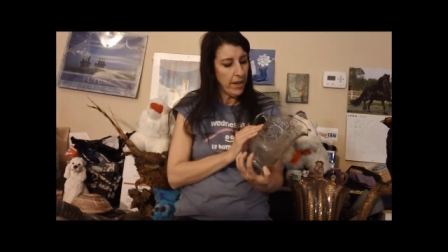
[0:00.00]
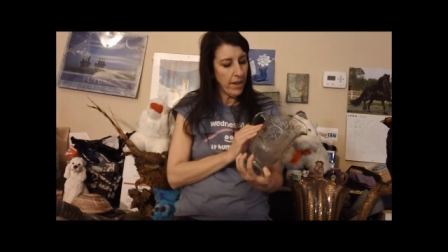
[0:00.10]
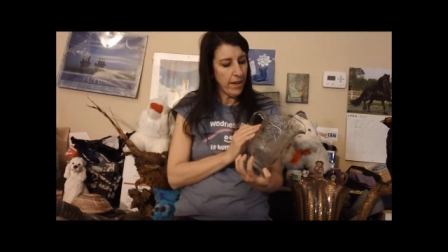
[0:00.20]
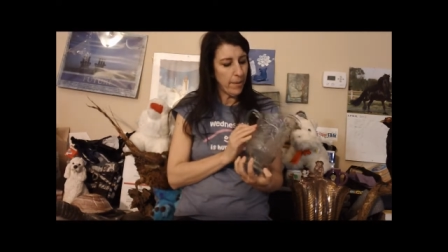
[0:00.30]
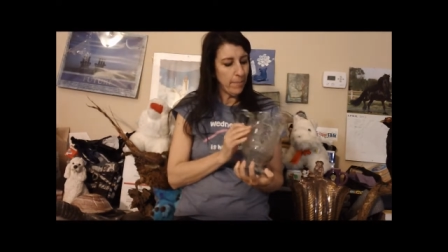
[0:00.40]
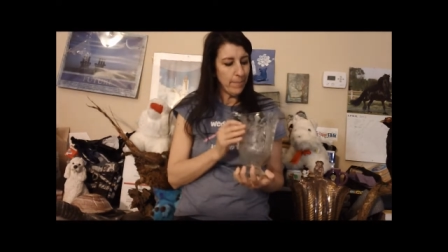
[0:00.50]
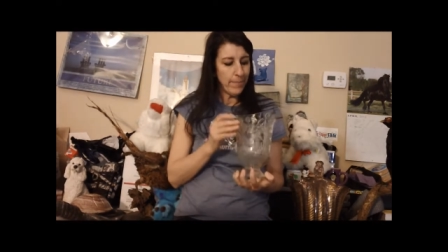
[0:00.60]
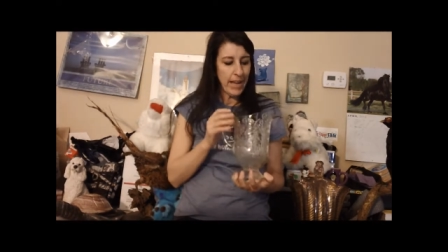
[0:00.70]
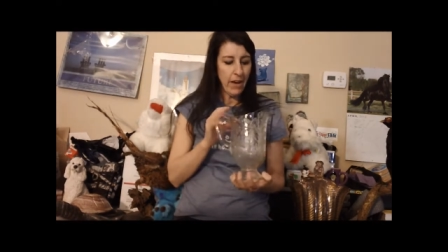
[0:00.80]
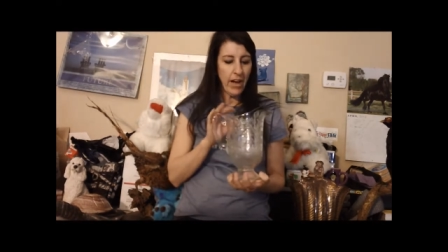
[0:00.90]
Um,
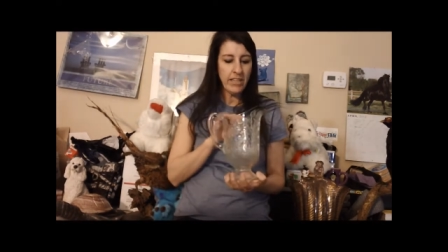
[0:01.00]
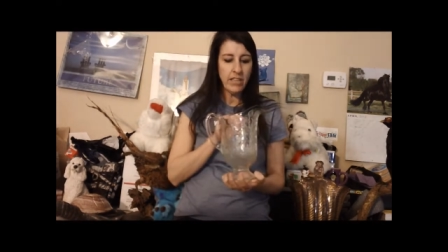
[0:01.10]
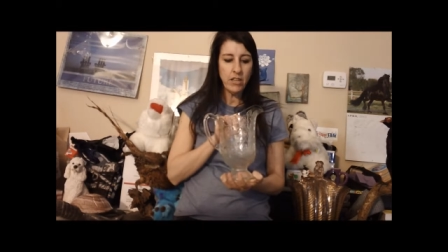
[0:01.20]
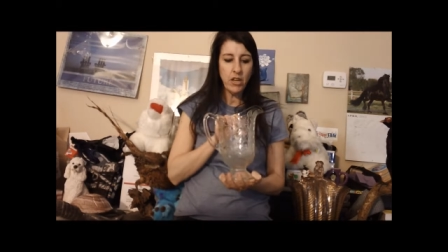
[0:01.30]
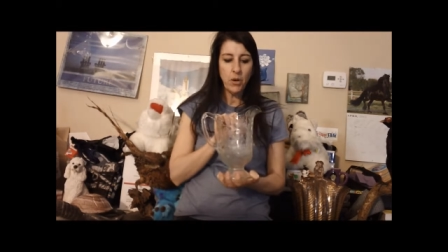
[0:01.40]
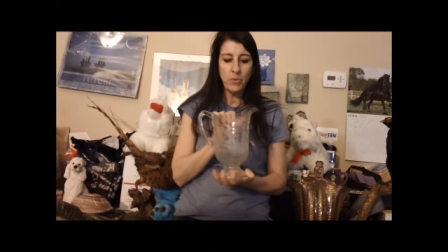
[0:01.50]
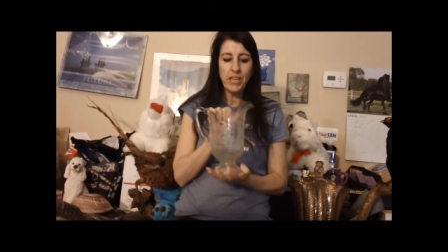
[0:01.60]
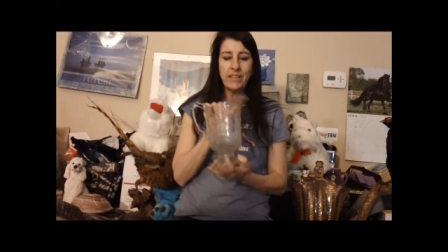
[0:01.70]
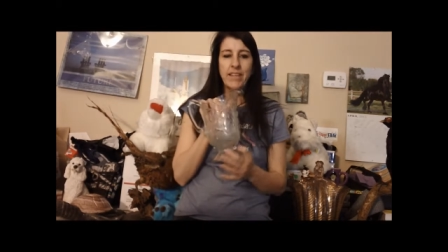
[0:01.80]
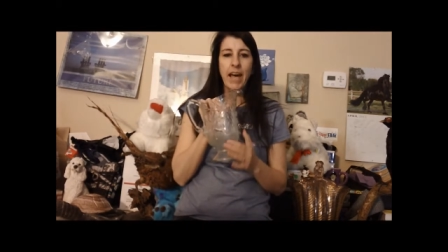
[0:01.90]
now, I didn't know the
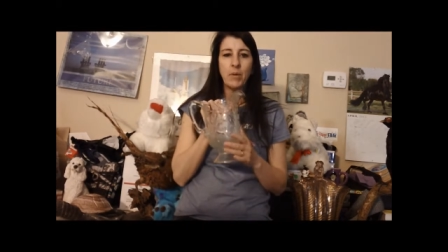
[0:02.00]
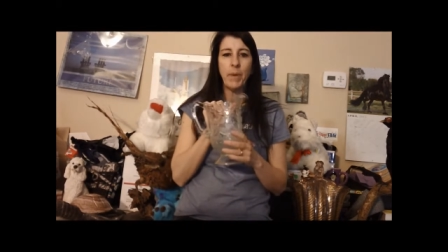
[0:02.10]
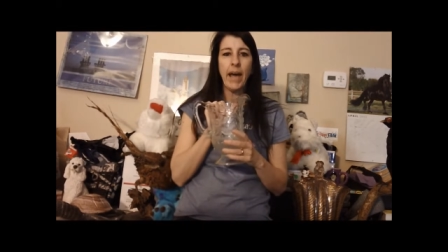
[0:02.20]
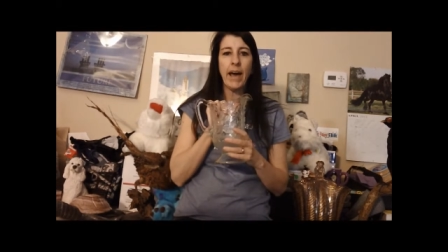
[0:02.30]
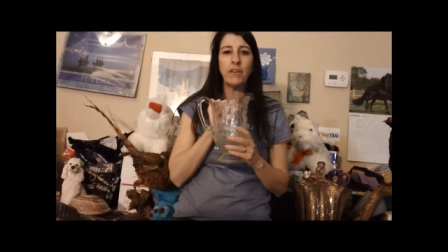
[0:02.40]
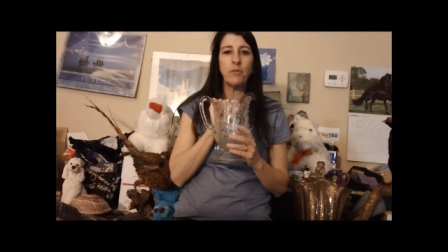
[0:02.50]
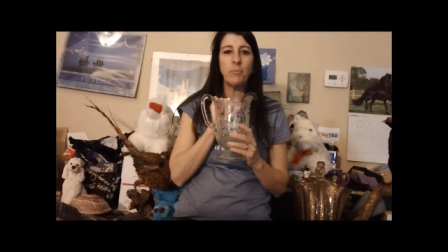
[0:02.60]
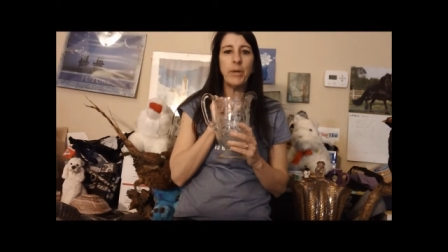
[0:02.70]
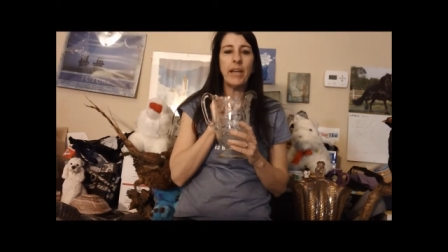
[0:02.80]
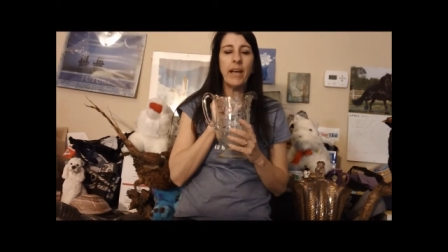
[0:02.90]
exact pattern,
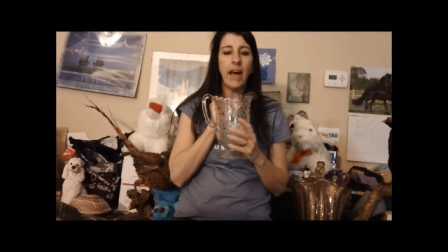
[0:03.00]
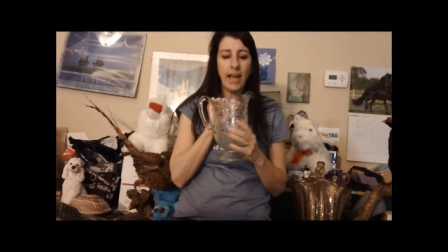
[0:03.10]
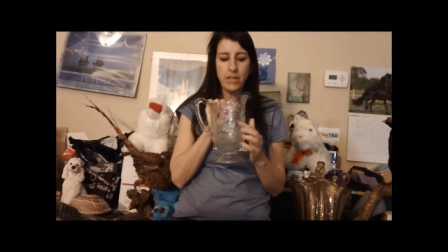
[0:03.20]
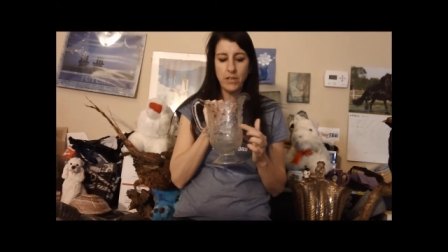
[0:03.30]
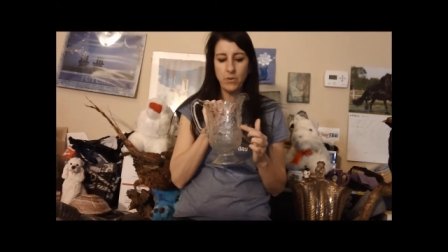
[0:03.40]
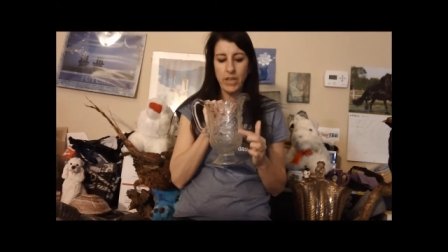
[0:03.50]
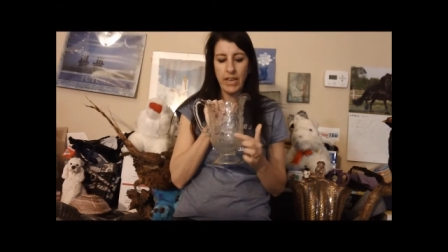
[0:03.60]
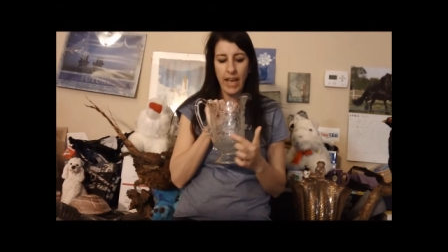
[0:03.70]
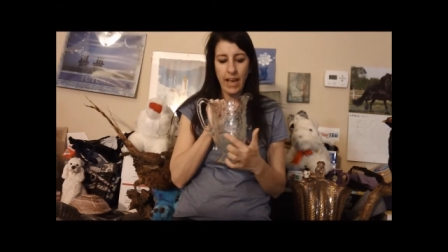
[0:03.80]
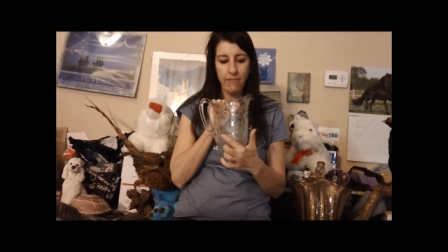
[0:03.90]
but I knew
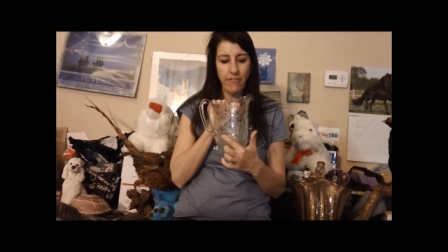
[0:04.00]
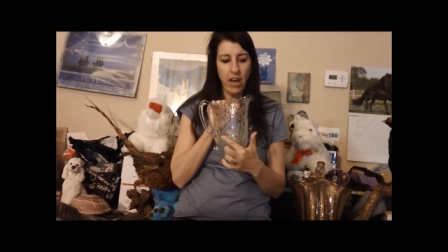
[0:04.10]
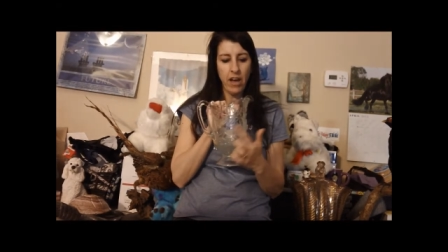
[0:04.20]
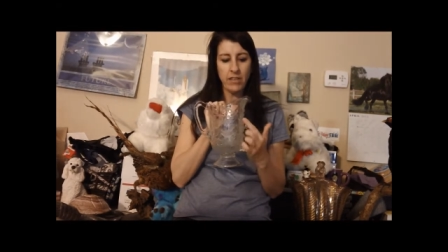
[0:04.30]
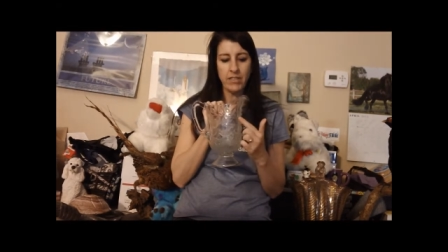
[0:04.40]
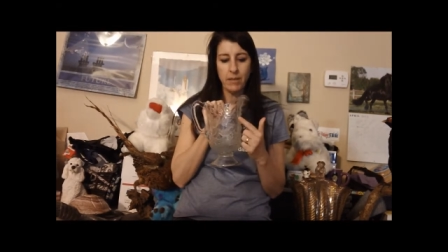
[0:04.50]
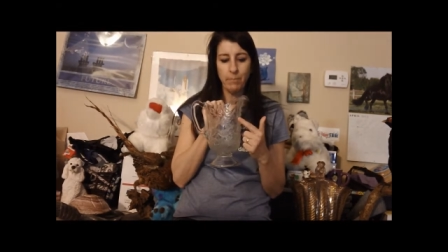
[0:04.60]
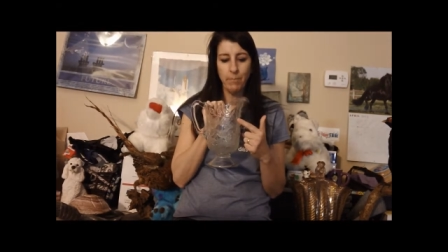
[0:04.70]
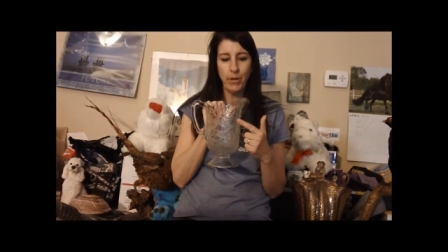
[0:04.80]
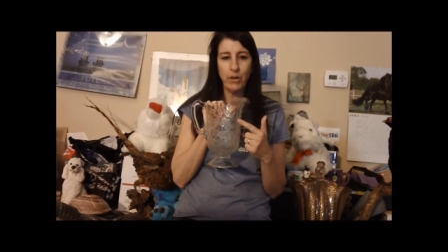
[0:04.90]
it had a fox and a
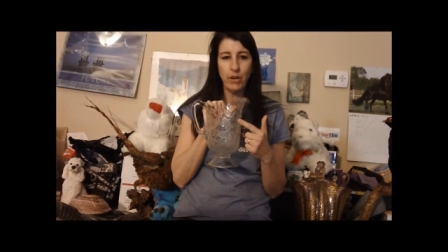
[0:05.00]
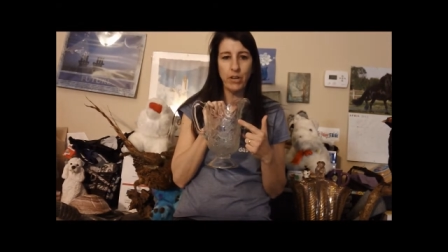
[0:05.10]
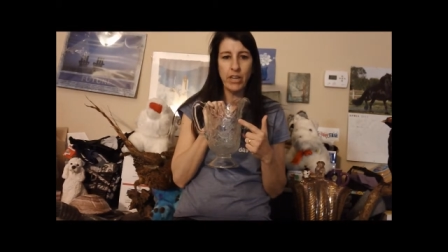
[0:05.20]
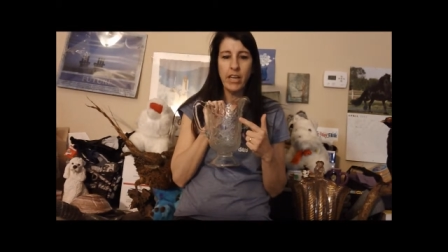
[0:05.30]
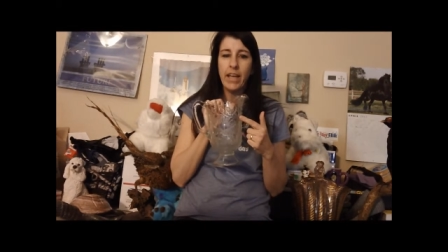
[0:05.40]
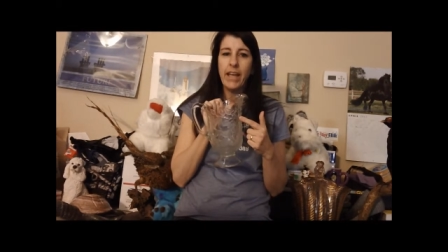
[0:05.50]
bird,